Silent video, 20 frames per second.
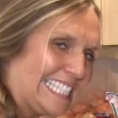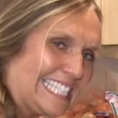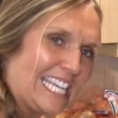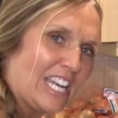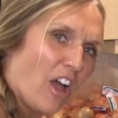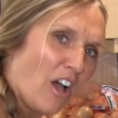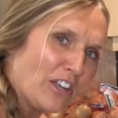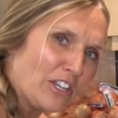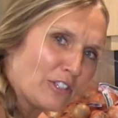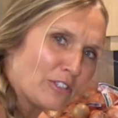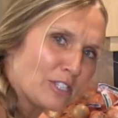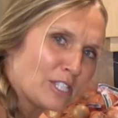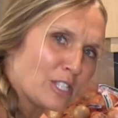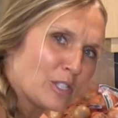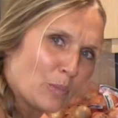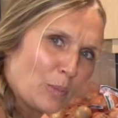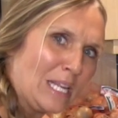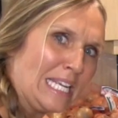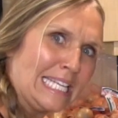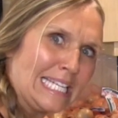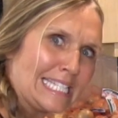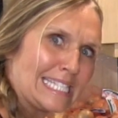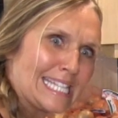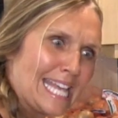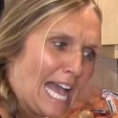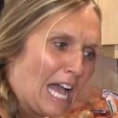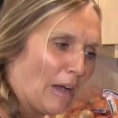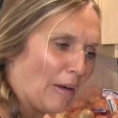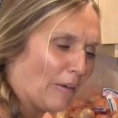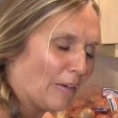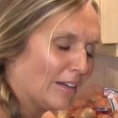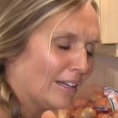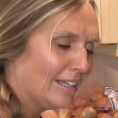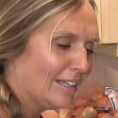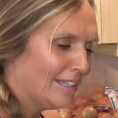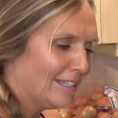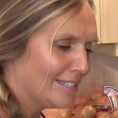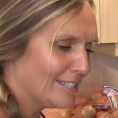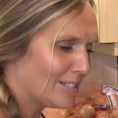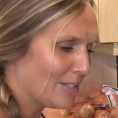get all your sweetness out.
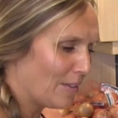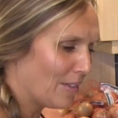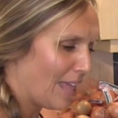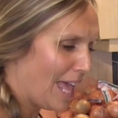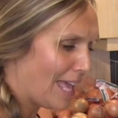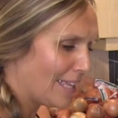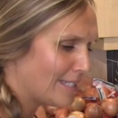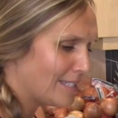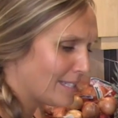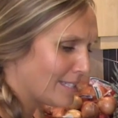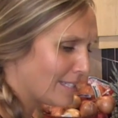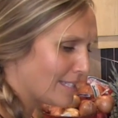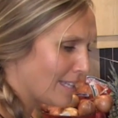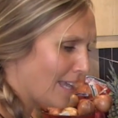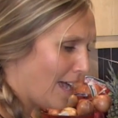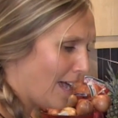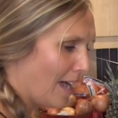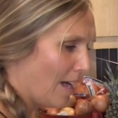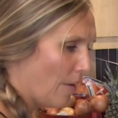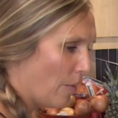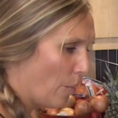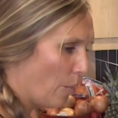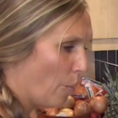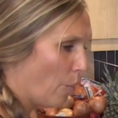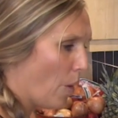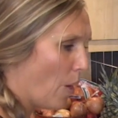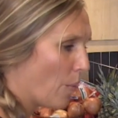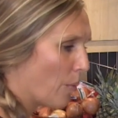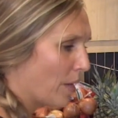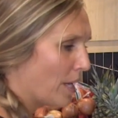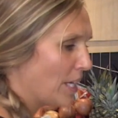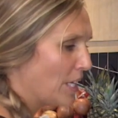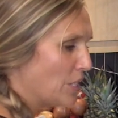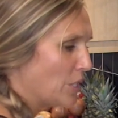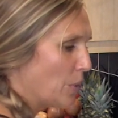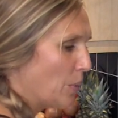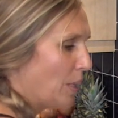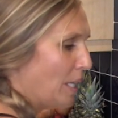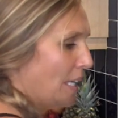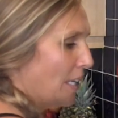So that's what we're
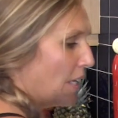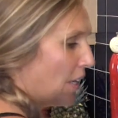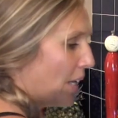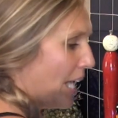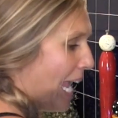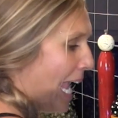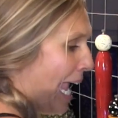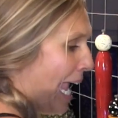gonna do here.